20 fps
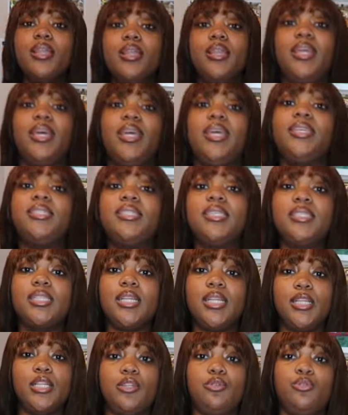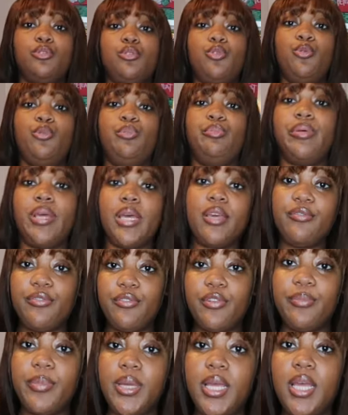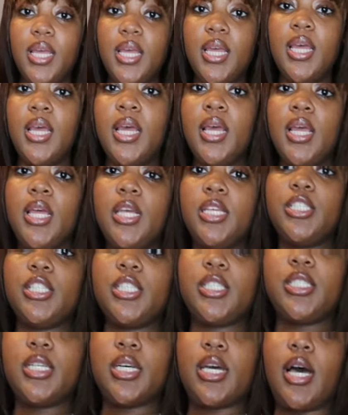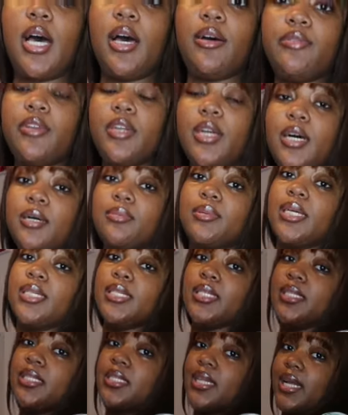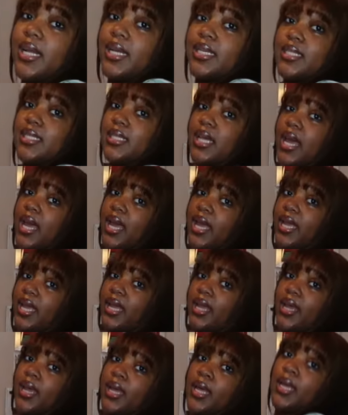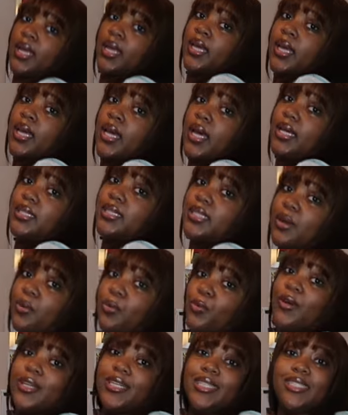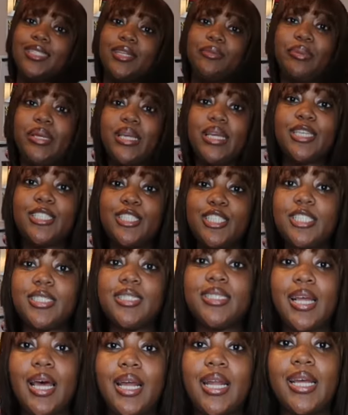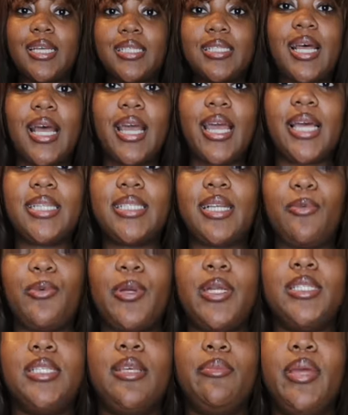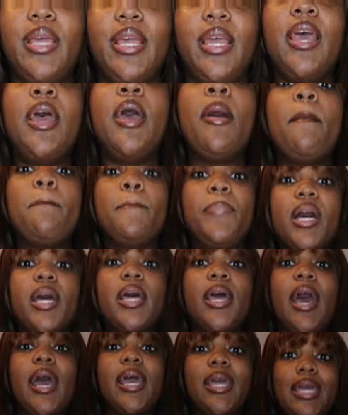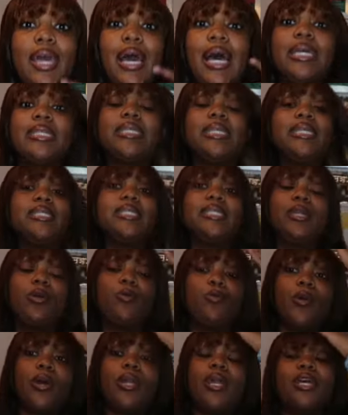this is a little too big for me just to cover up because it's not as tight as I want it to be. It's just not as tight as I want it to be. But I got this in a one